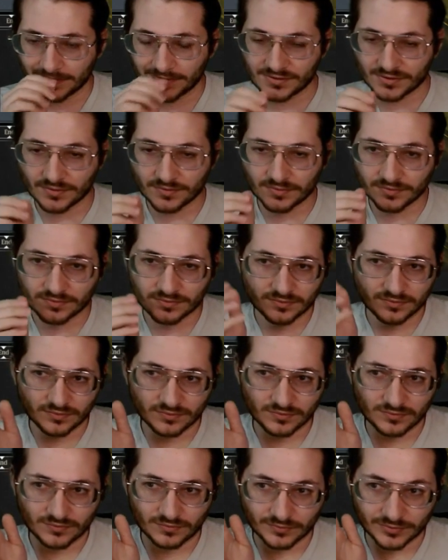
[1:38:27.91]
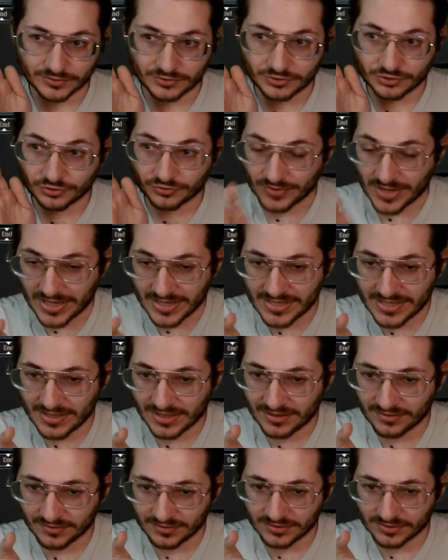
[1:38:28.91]
So we're trying to
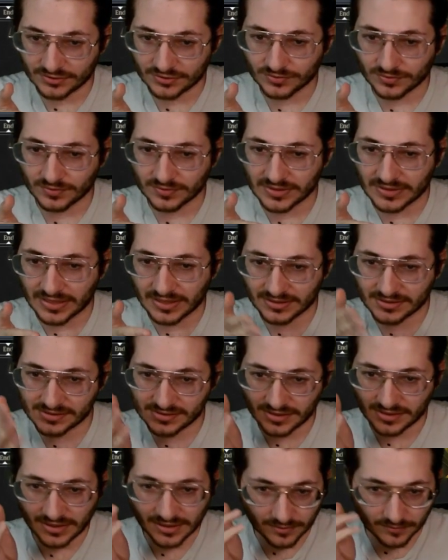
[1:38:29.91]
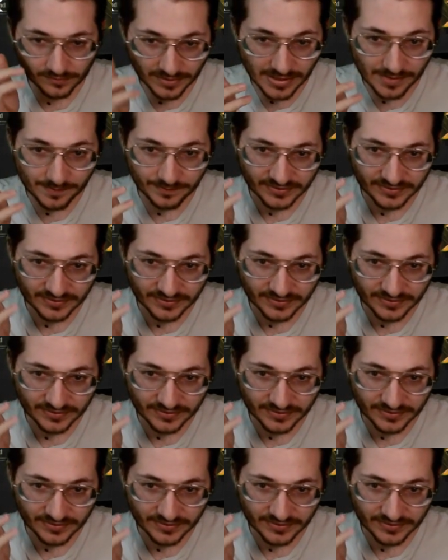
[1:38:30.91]
kill control decks and ramp